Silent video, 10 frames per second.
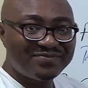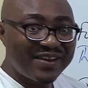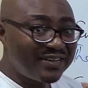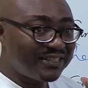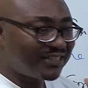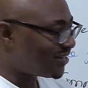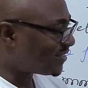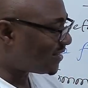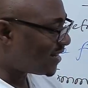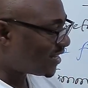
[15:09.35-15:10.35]
very
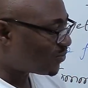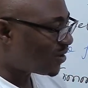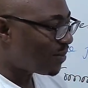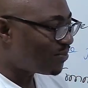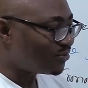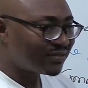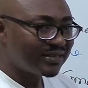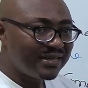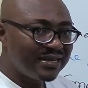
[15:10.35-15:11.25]
interesting. That's what happens.